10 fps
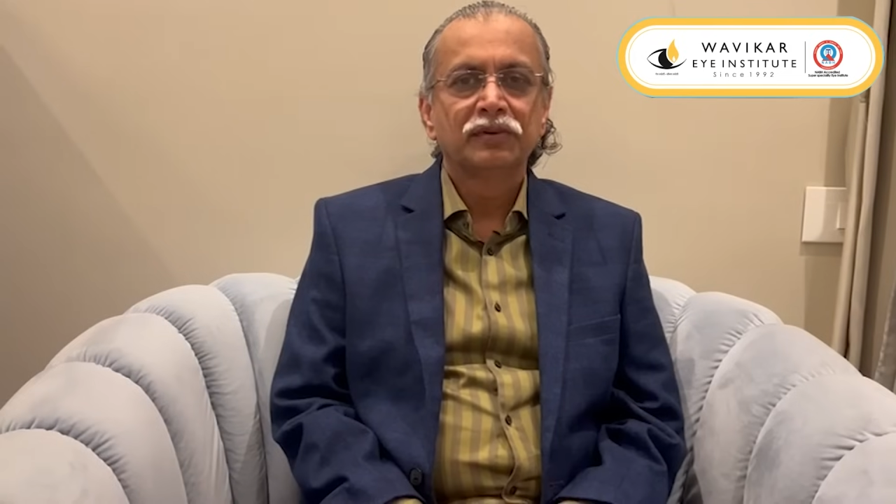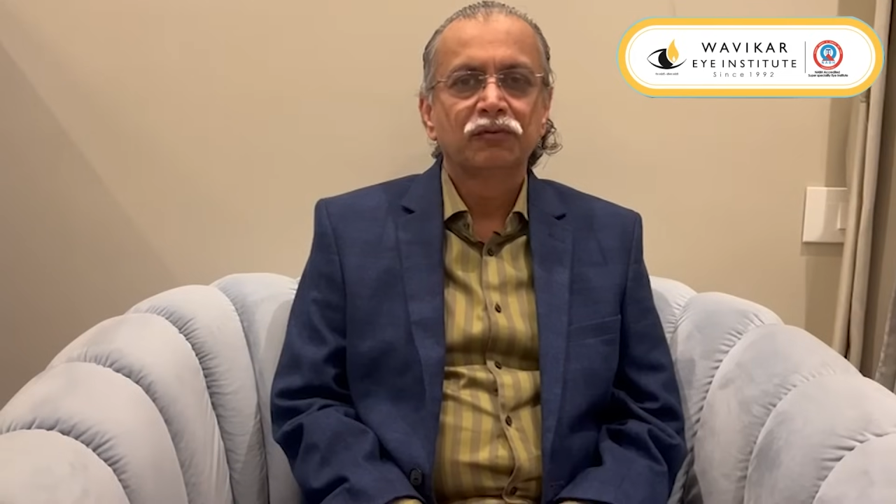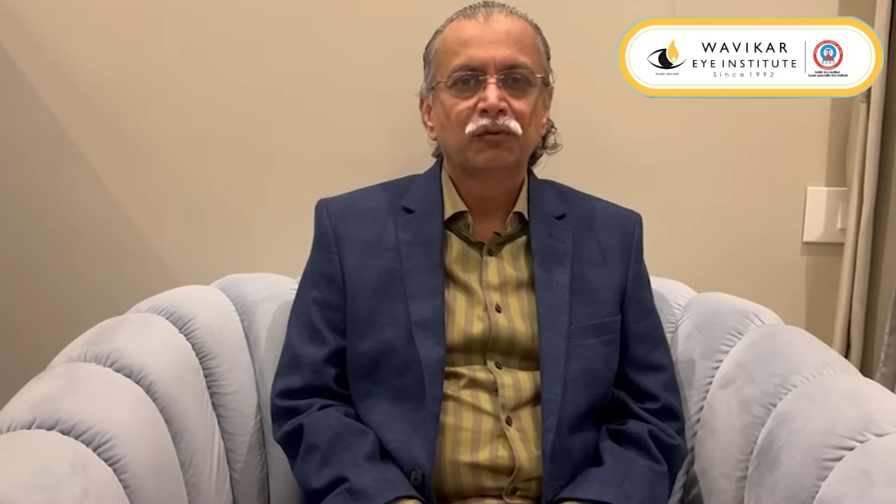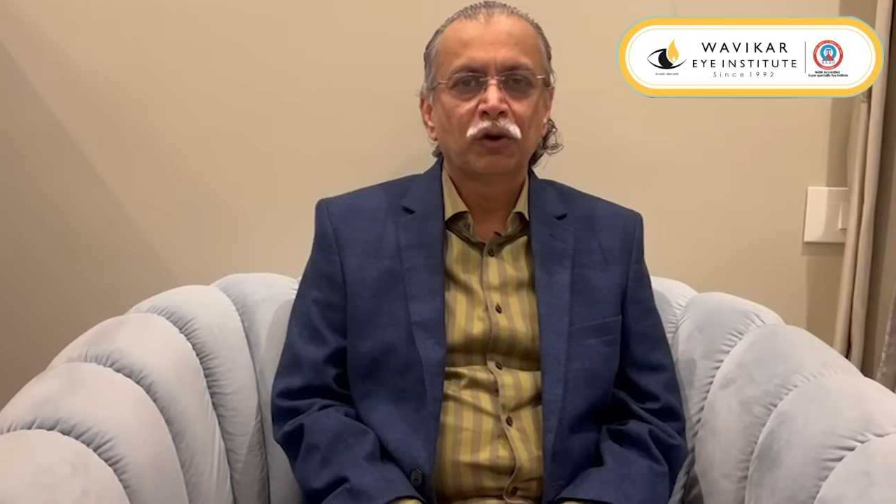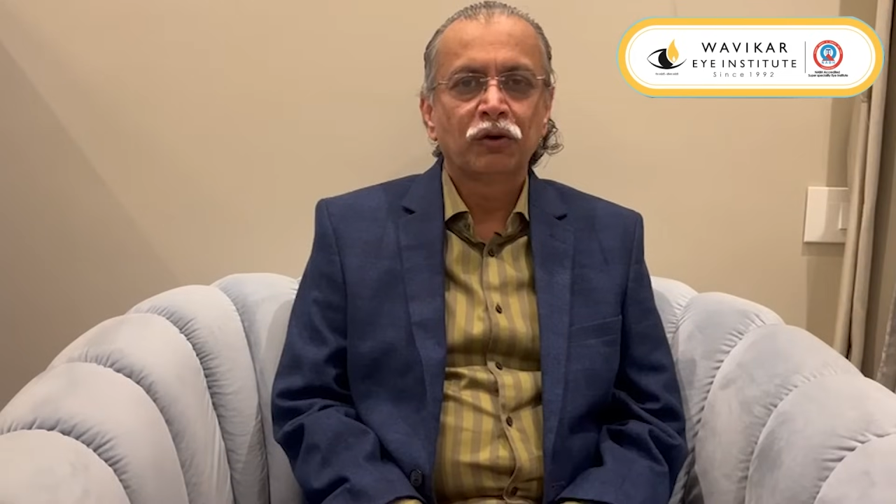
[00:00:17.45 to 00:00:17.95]

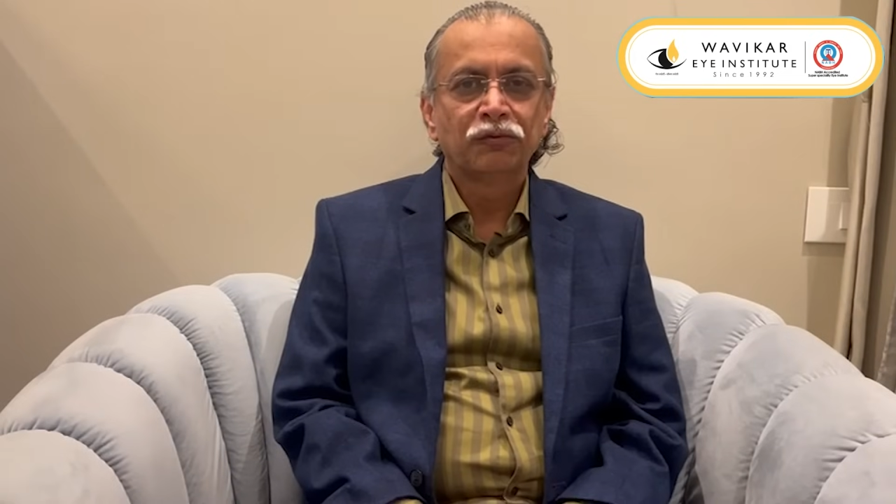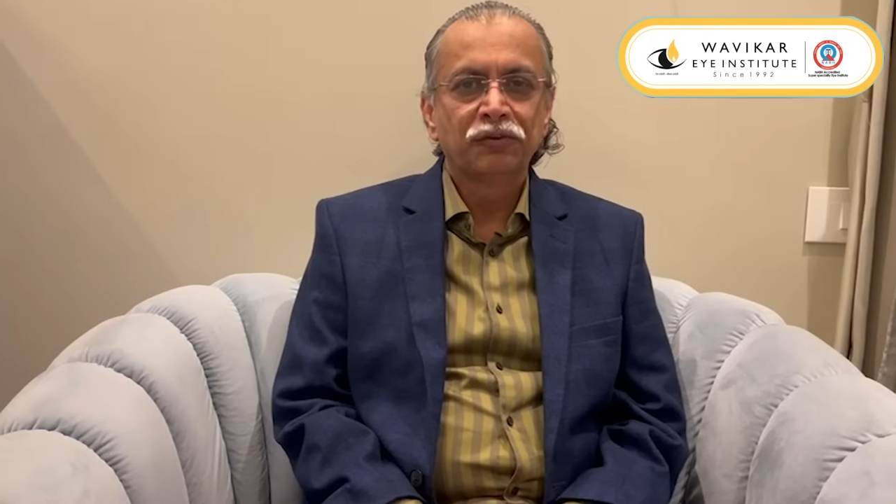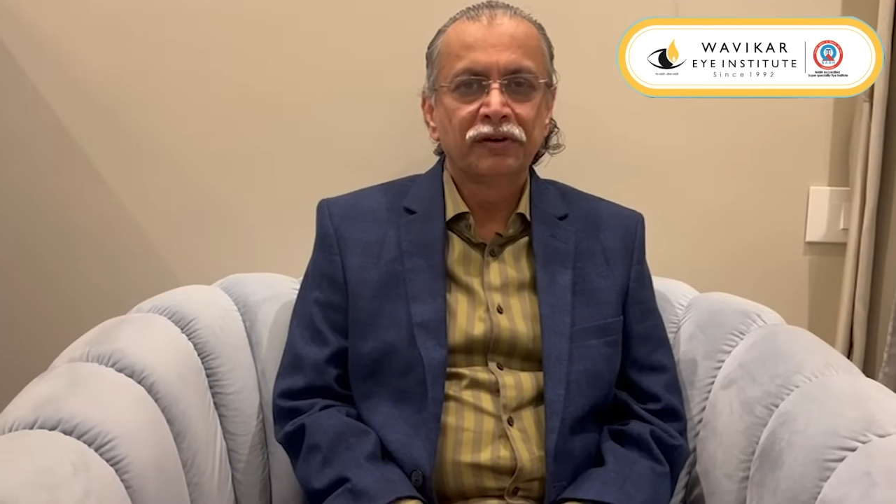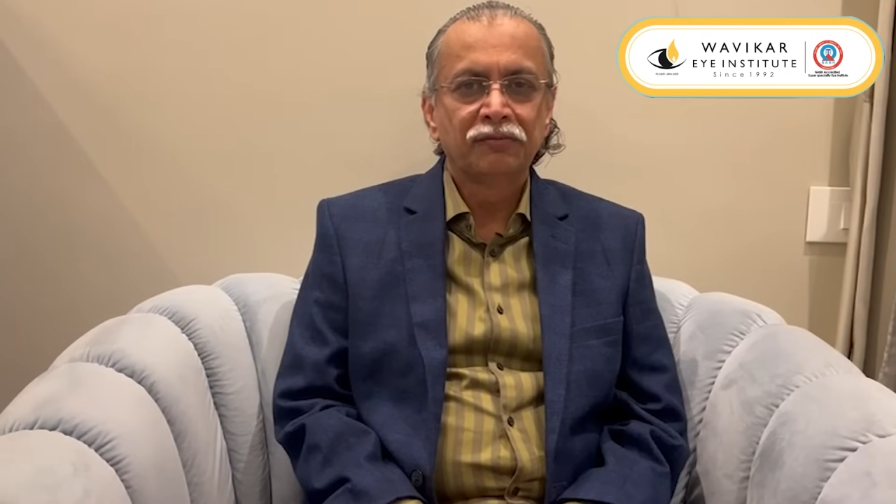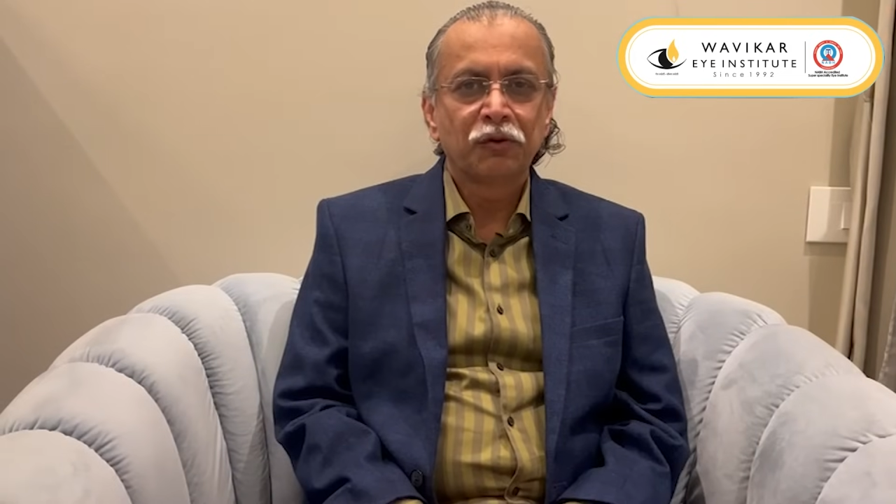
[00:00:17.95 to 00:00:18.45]
for
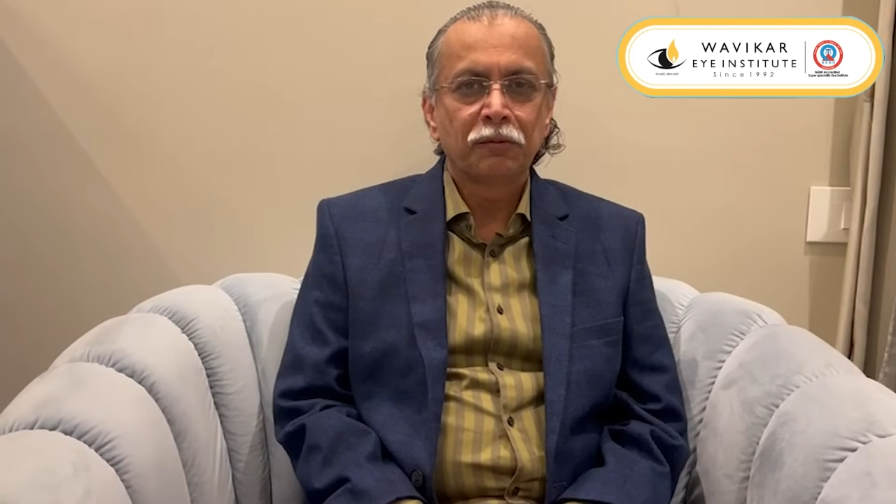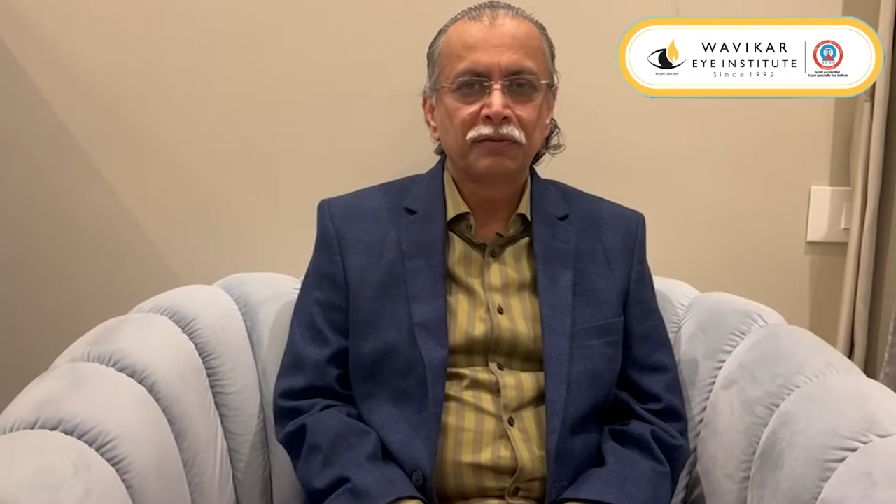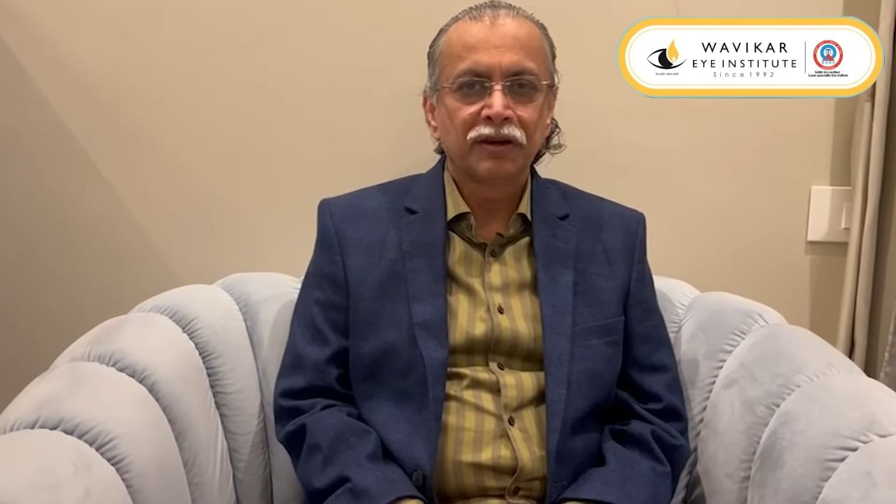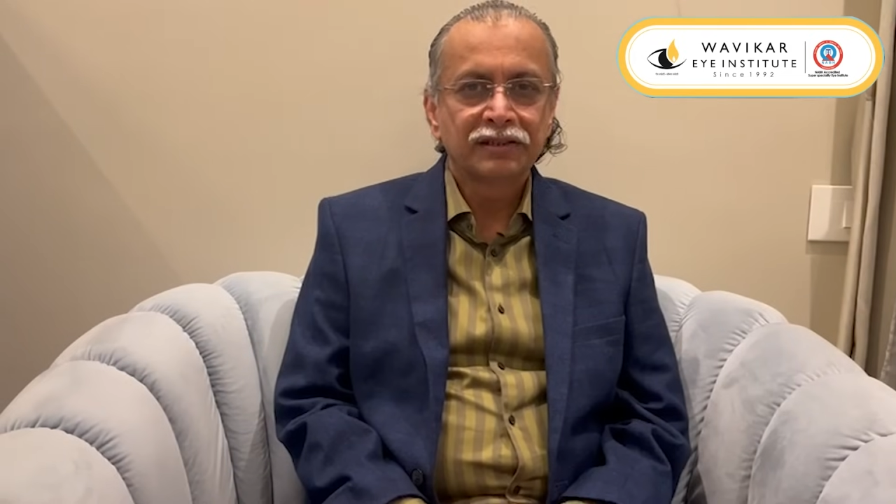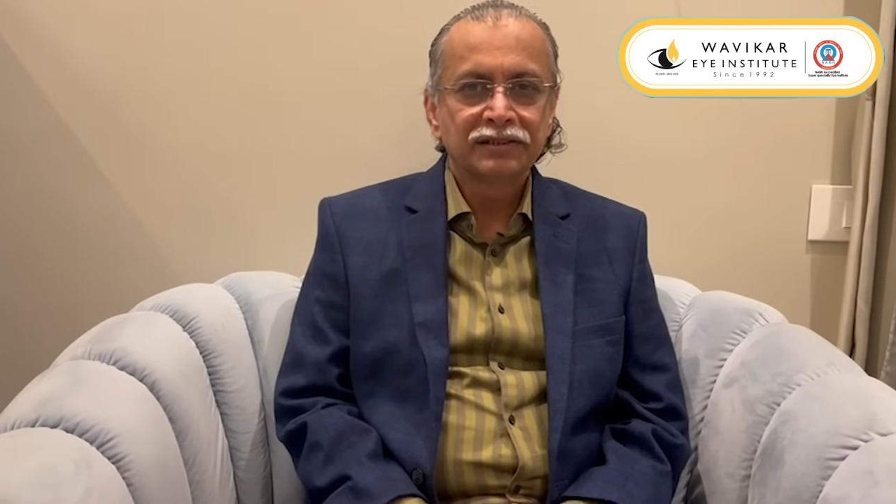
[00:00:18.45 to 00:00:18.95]
freedom from
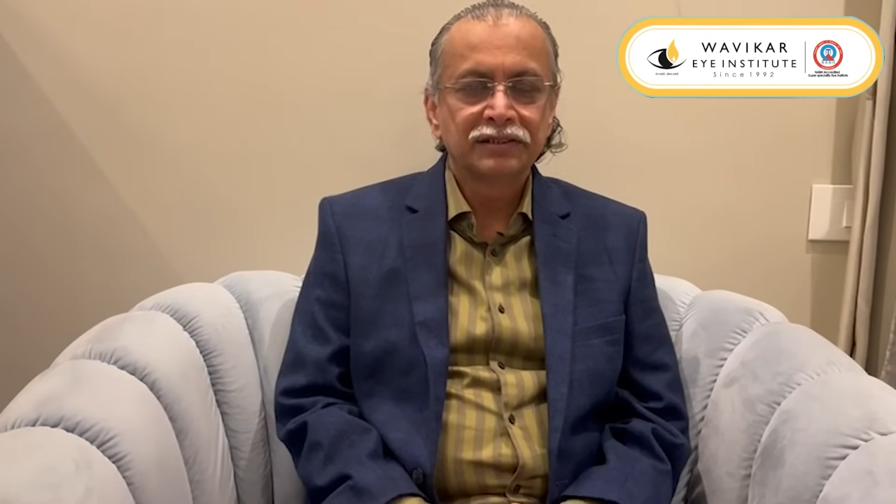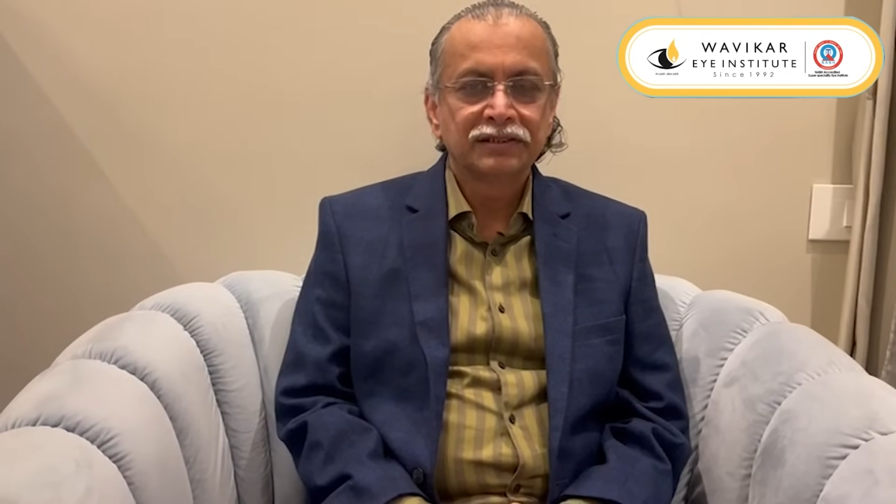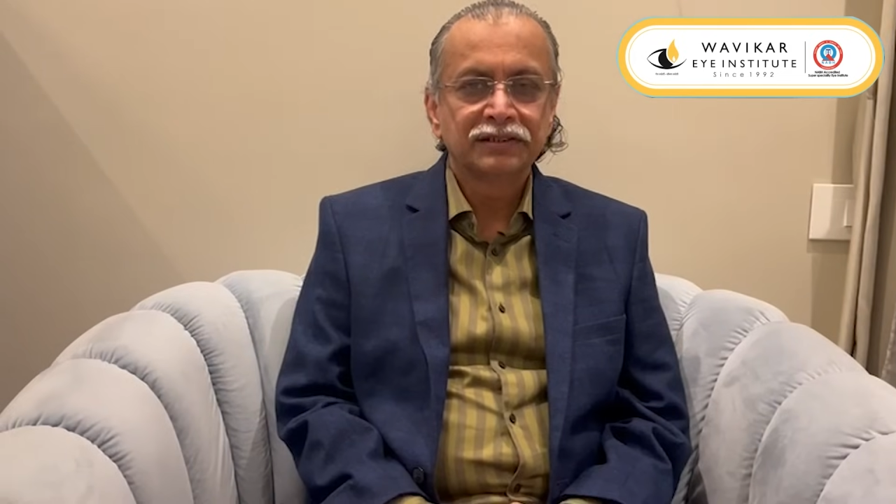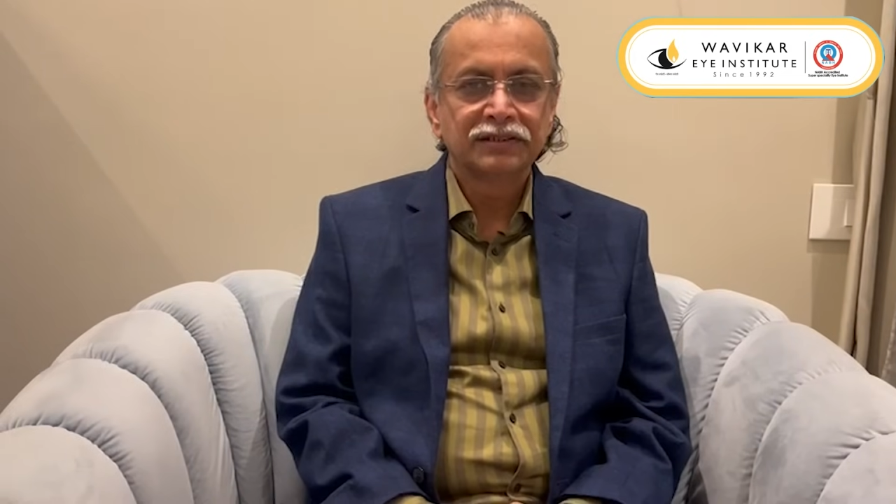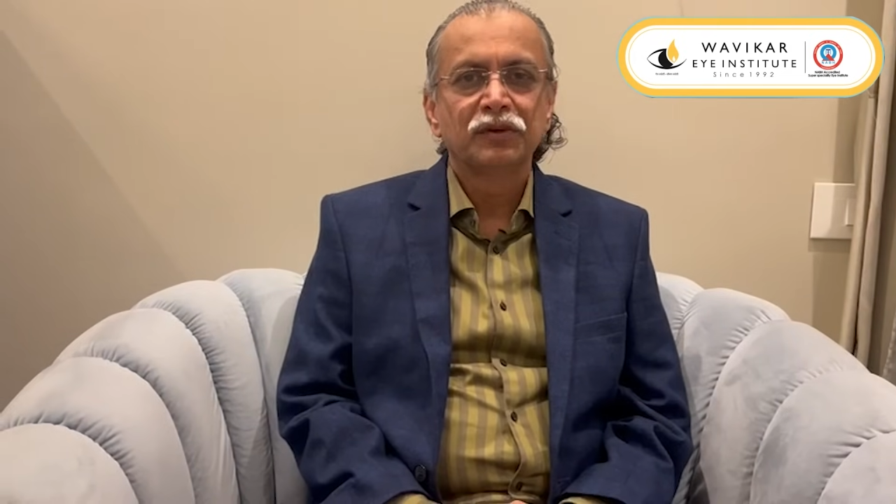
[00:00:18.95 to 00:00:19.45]
glasses